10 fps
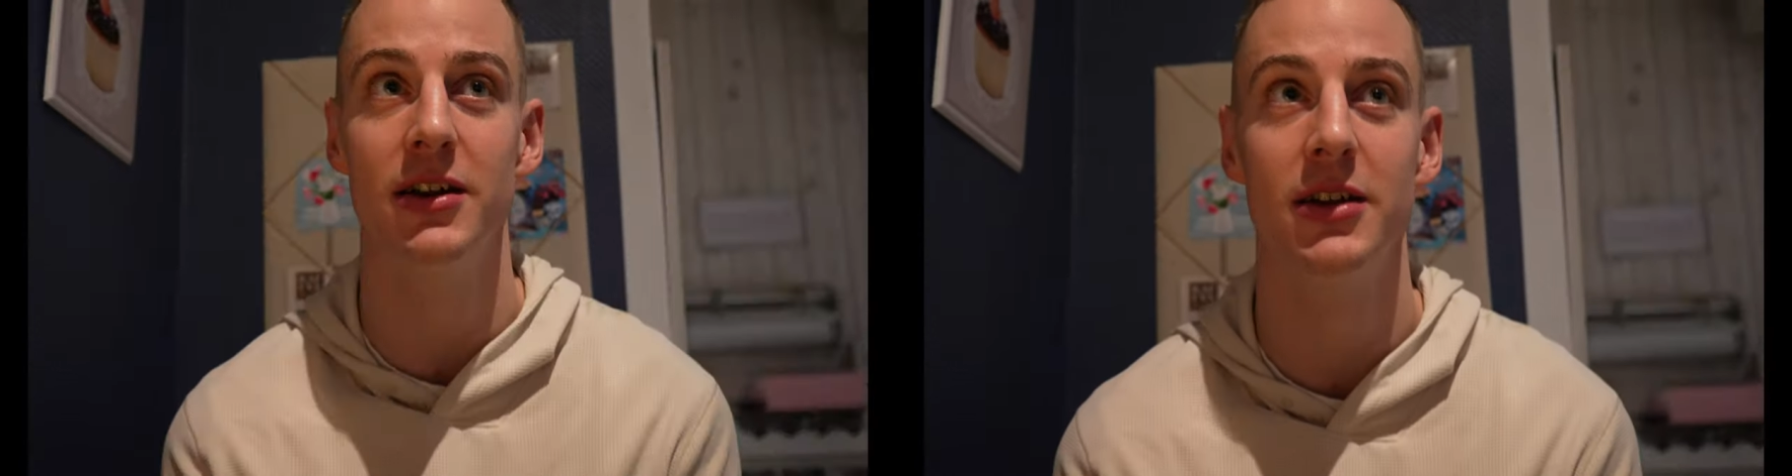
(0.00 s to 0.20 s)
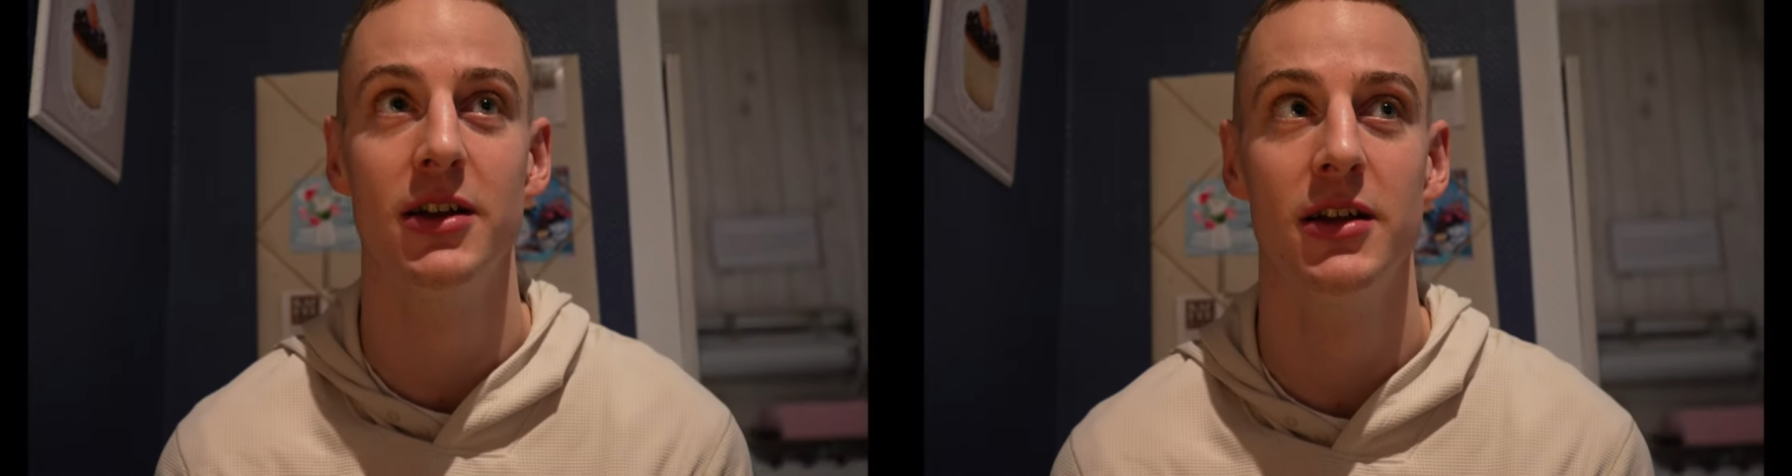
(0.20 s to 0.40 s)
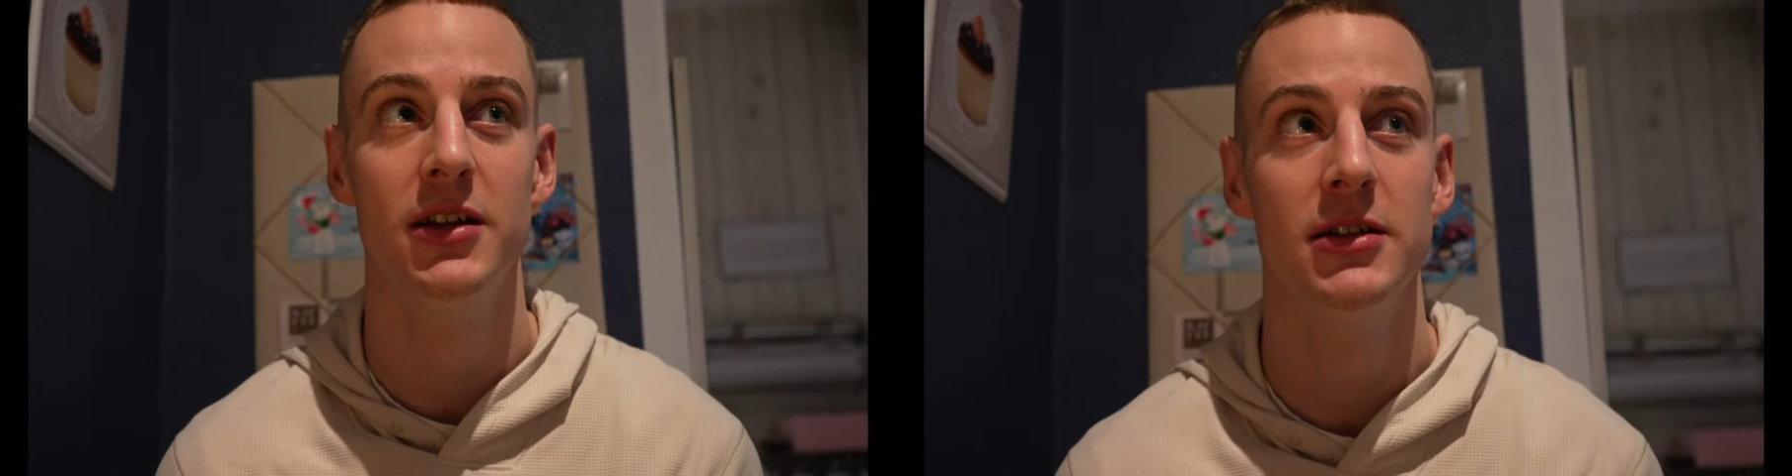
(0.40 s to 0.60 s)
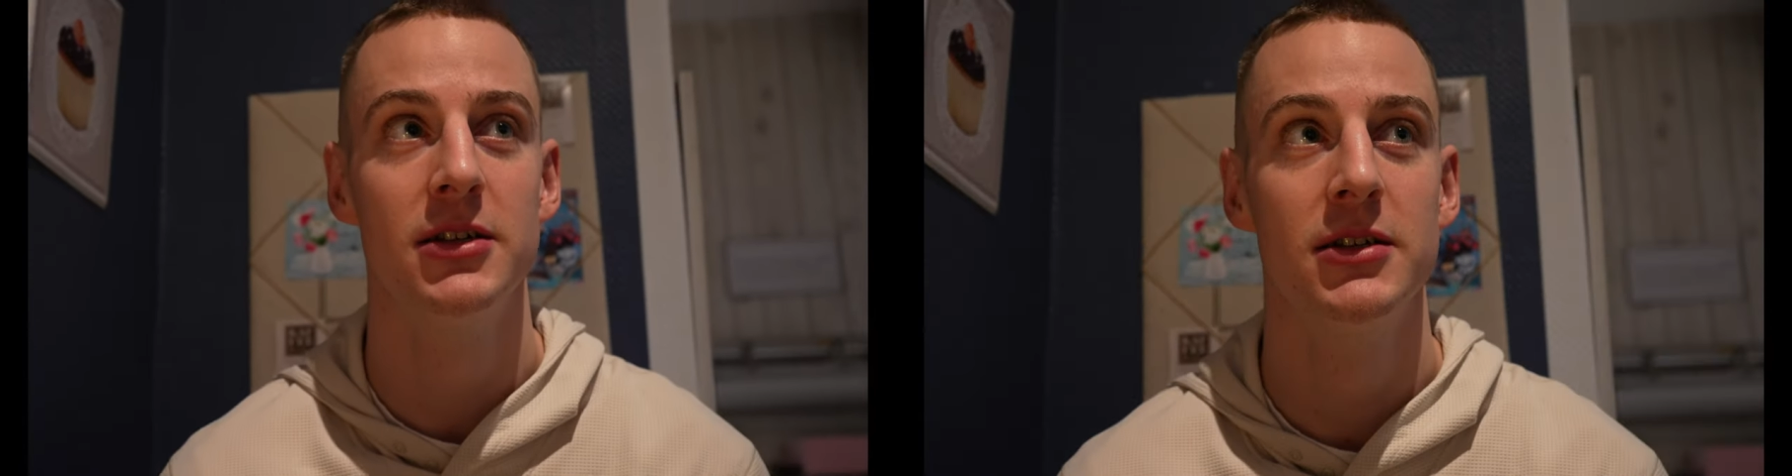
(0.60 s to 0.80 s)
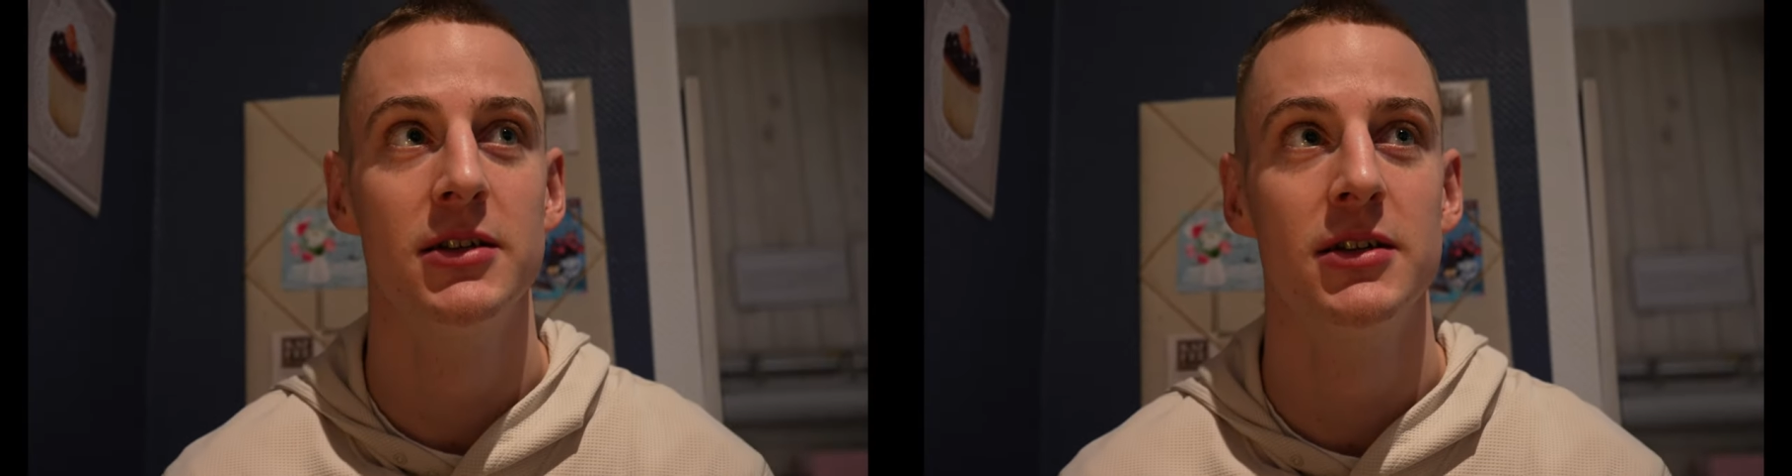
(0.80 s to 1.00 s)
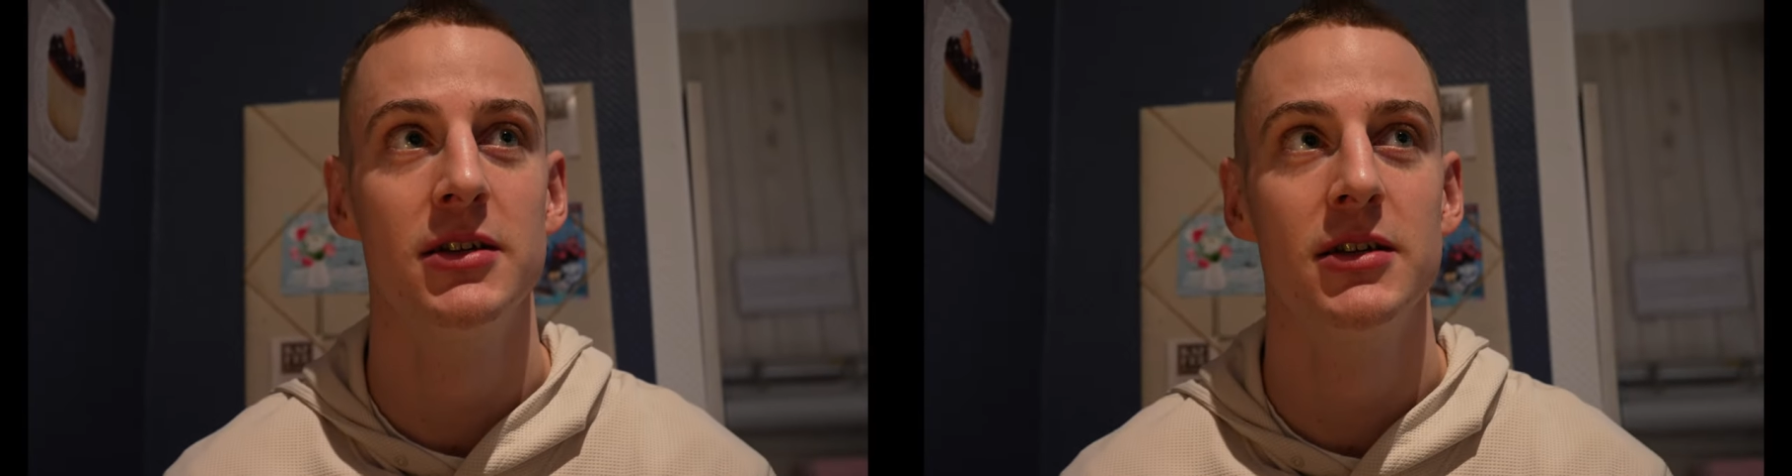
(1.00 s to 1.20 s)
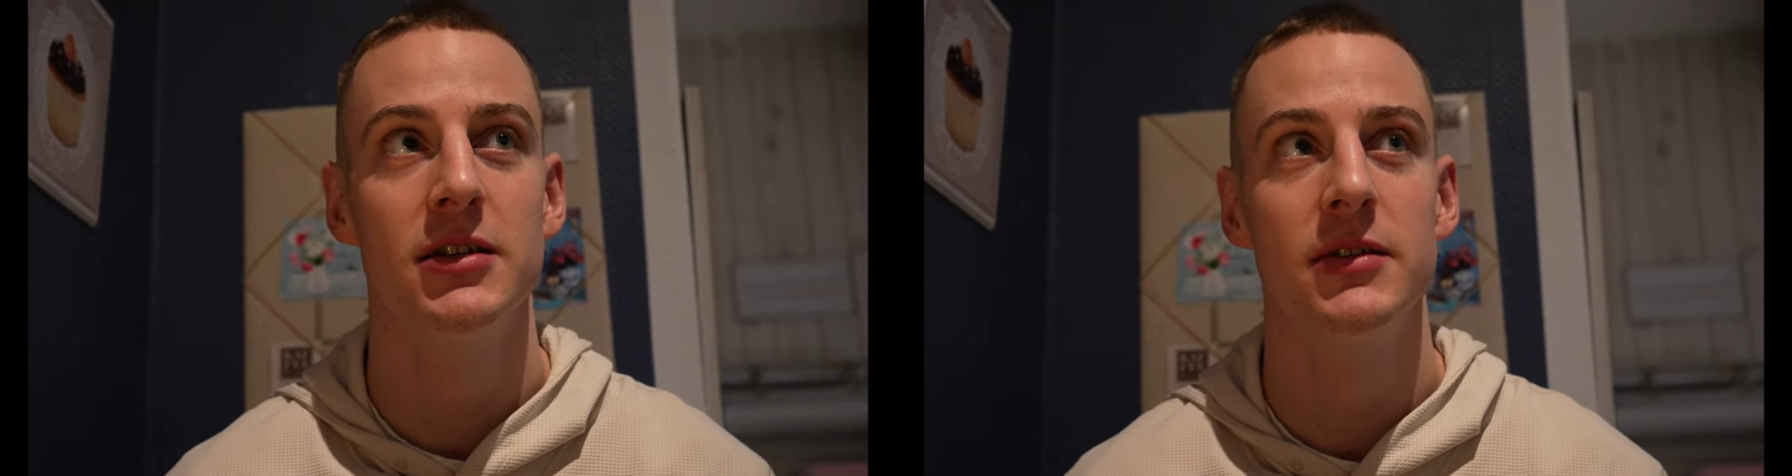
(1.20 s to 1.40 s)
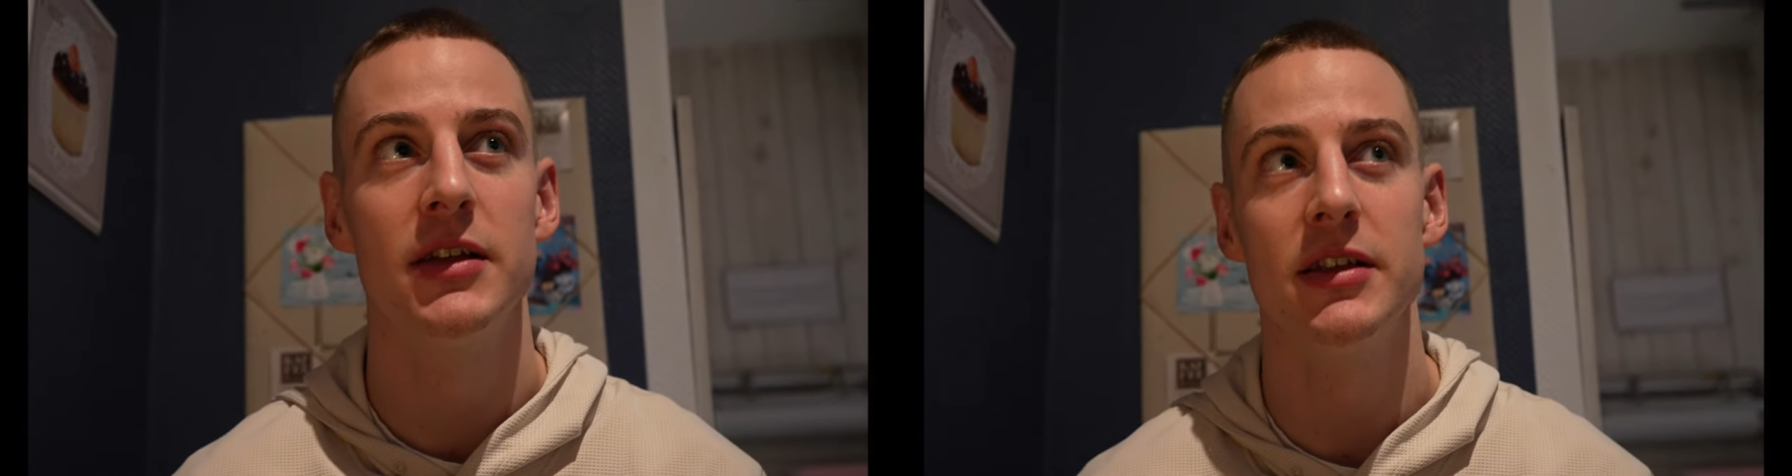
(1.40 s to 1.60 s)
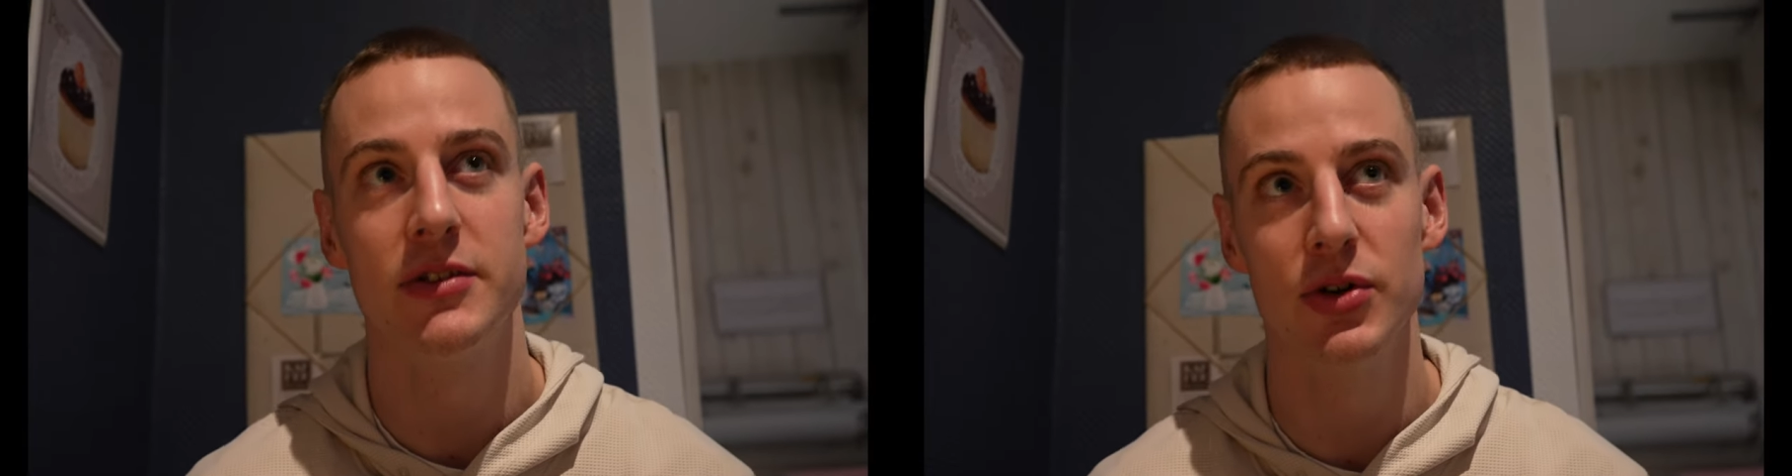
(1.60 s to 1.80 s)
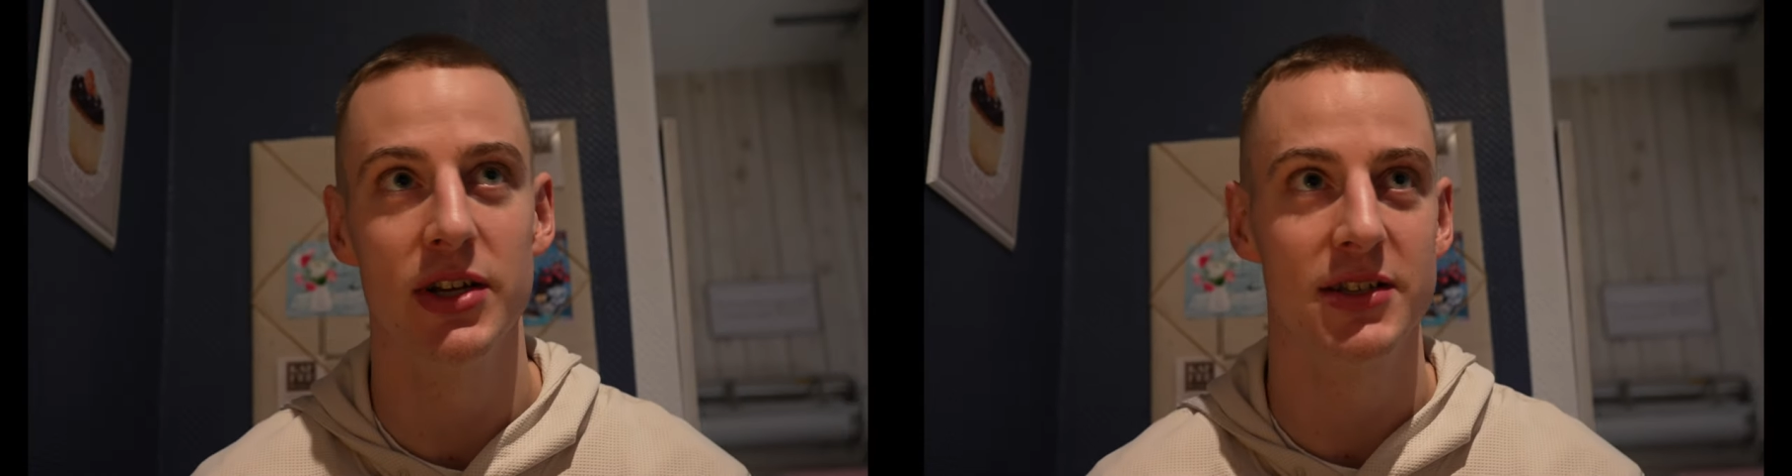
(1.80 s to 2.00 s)

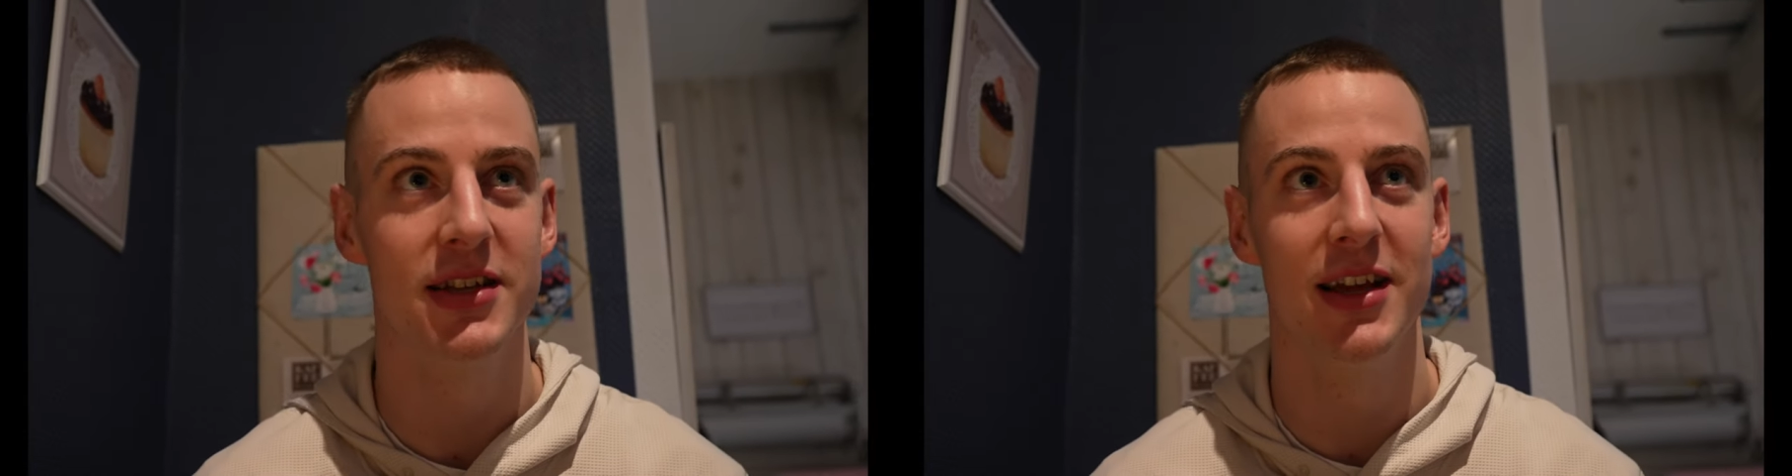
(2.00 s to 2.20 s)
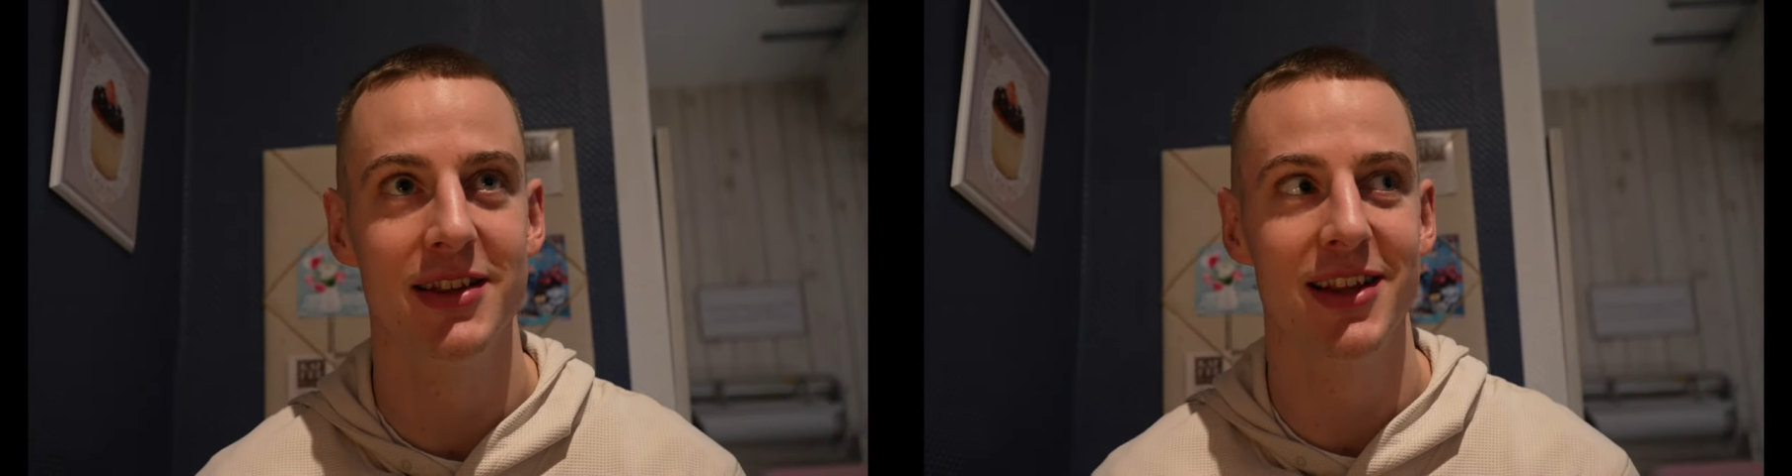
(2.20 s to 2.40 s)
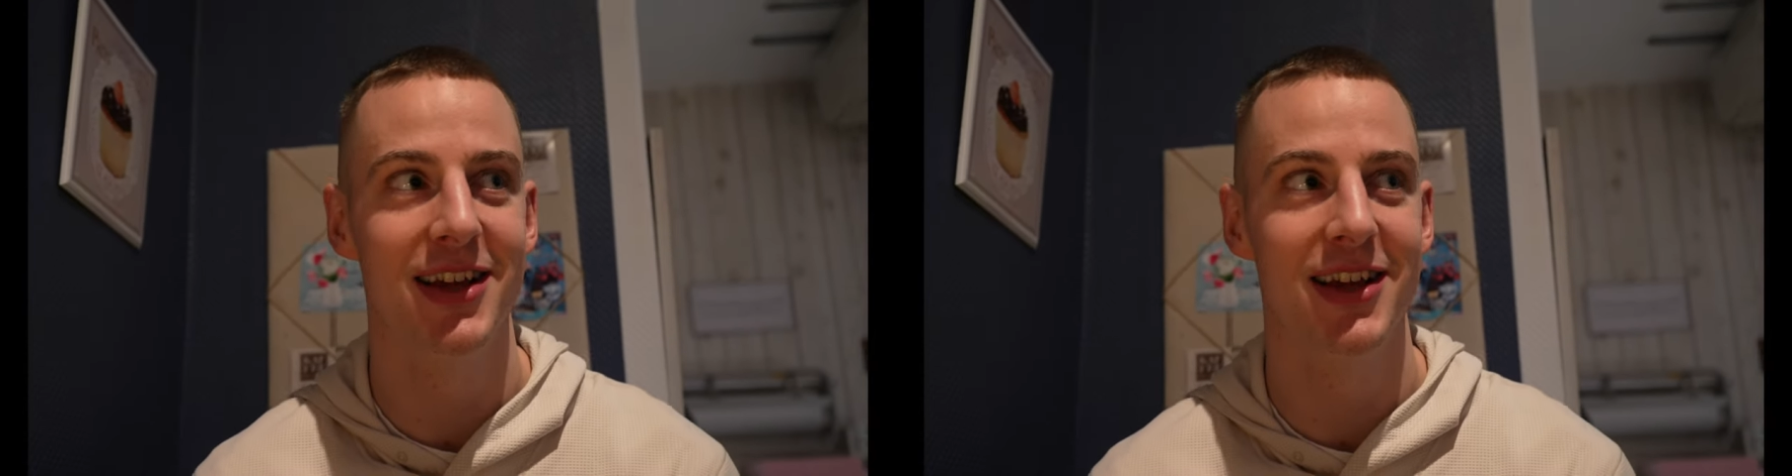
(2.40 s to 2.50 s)
to an extent.